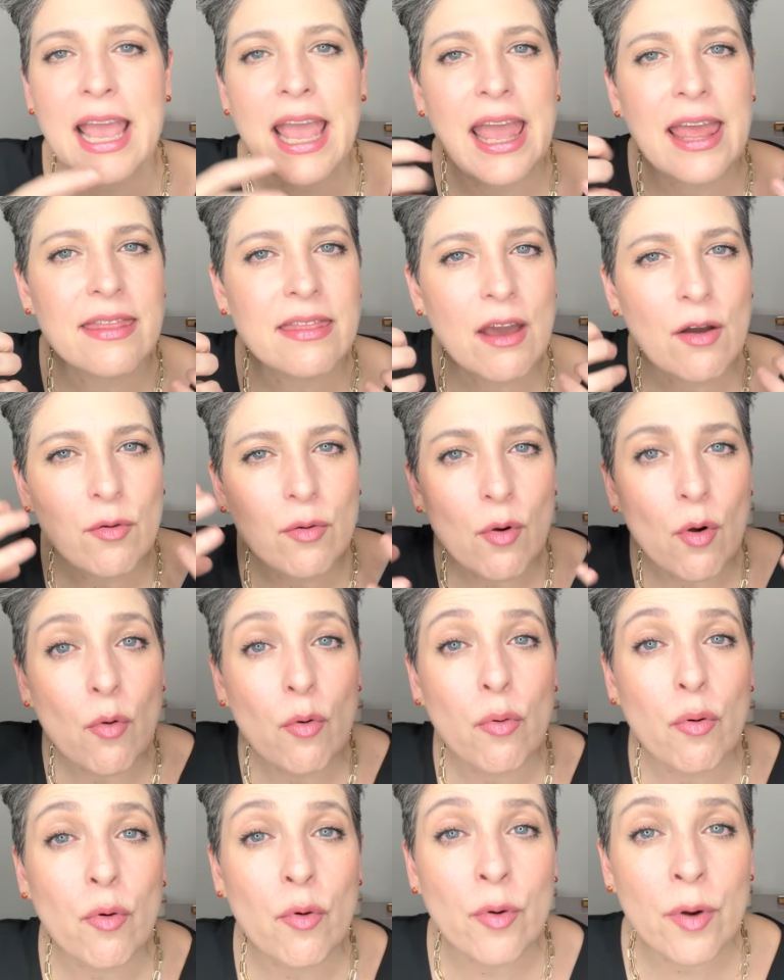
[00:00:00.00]
And that
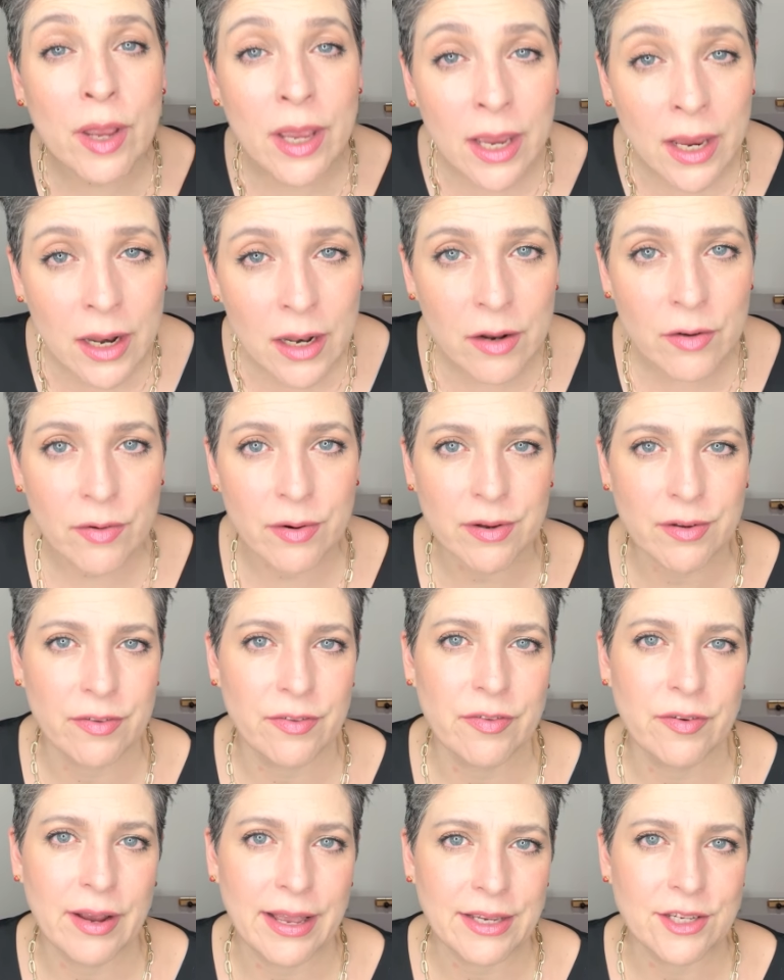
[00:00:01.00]
will really
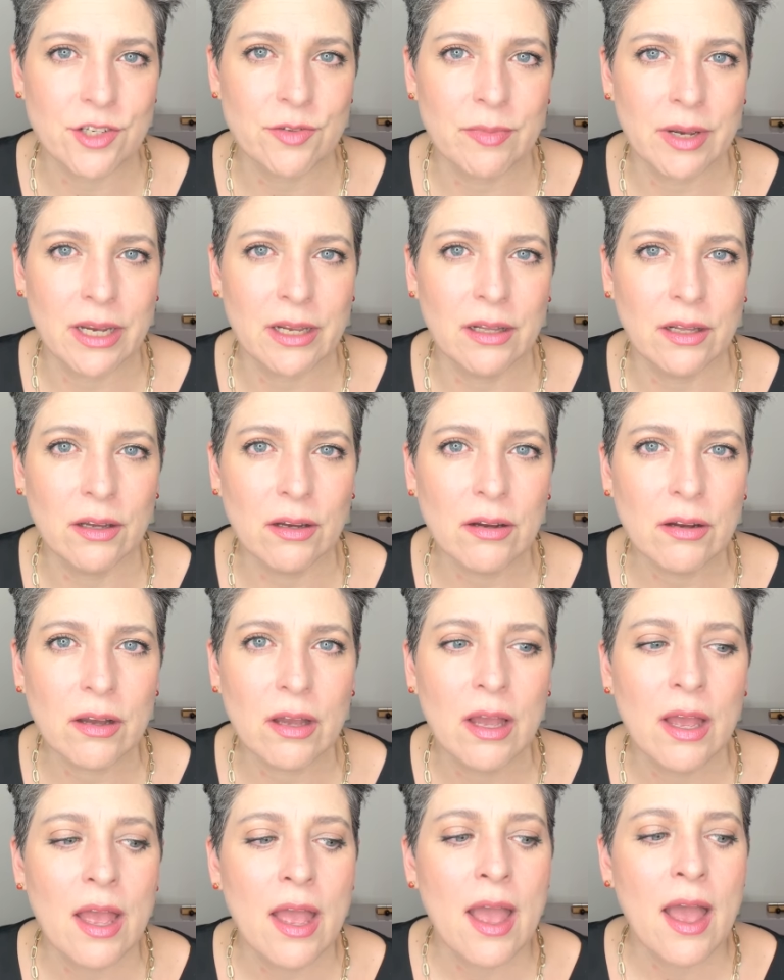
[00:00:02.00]
refresh my look